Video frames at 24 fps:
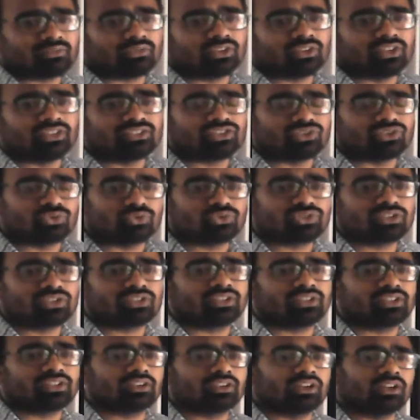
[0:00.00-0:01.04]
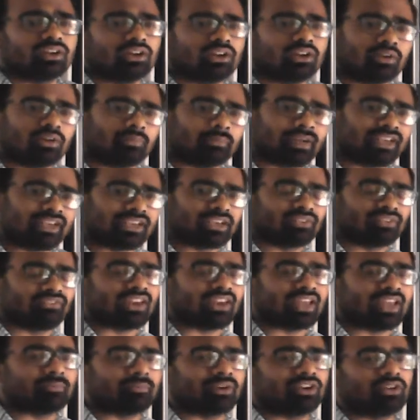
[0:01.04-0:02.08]
is used in the making
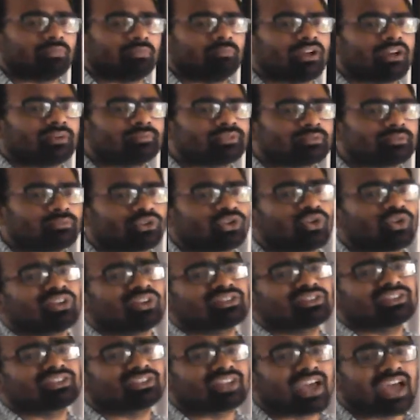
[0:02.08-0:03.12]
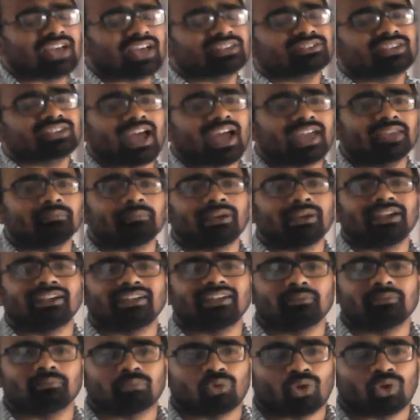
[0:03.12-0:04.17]
filament of bulbs because it has high
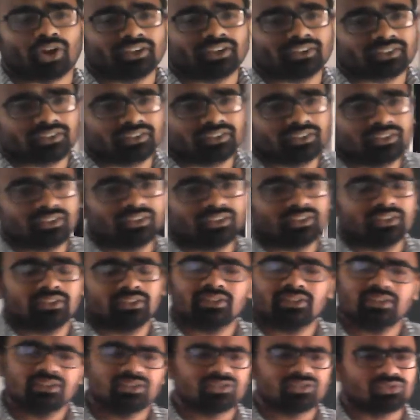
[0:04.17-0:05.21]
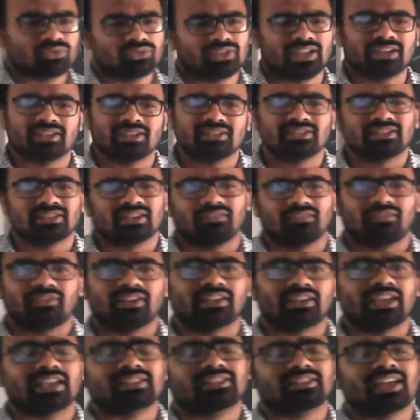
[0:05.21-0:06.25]
melting point. So that is enough. It
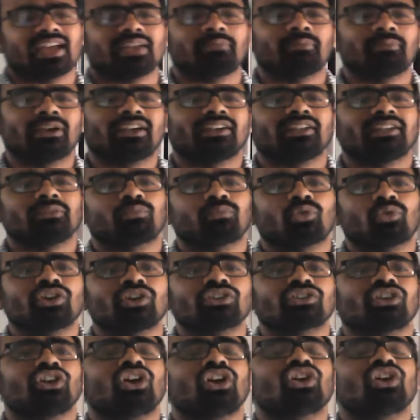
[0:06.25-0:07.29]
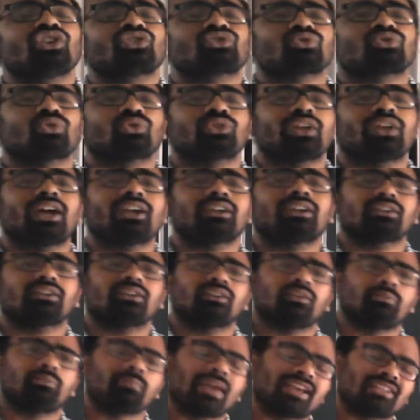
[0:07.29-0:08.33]
has high melting point, so
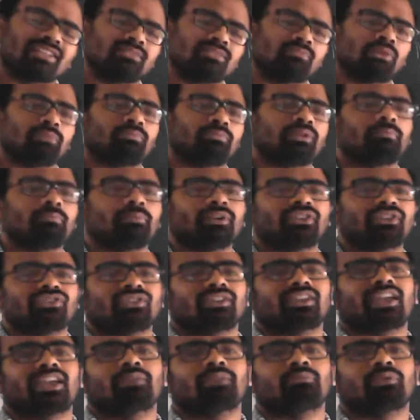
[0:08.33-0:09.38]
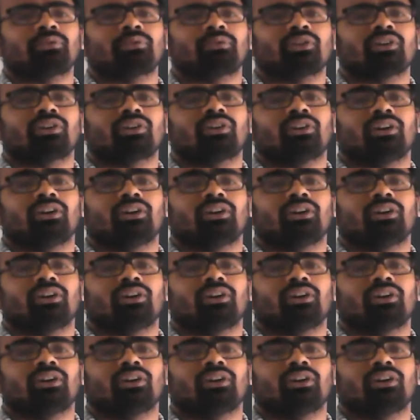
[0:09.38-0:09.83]
that maximum temperature can be